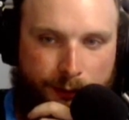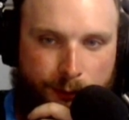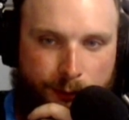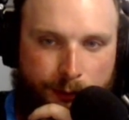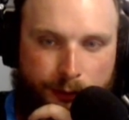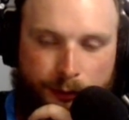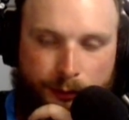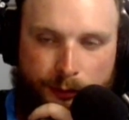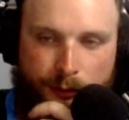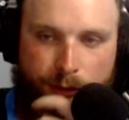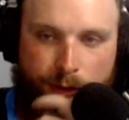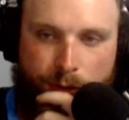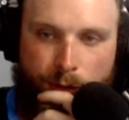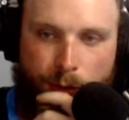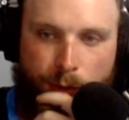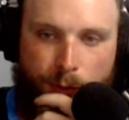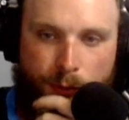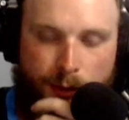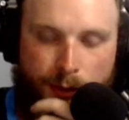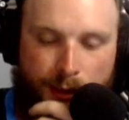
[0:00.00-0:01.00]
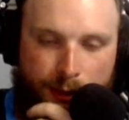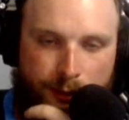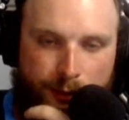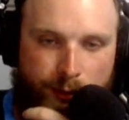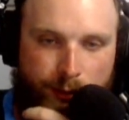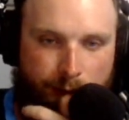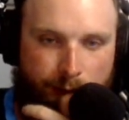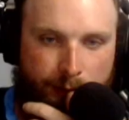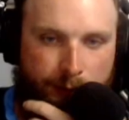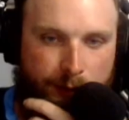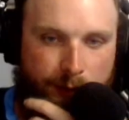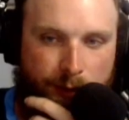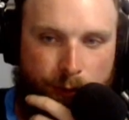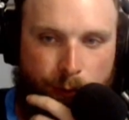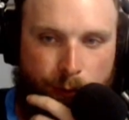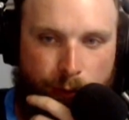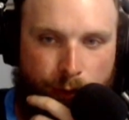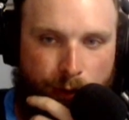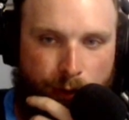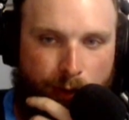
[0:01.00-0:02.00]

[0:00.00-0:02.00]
There's no need to like switch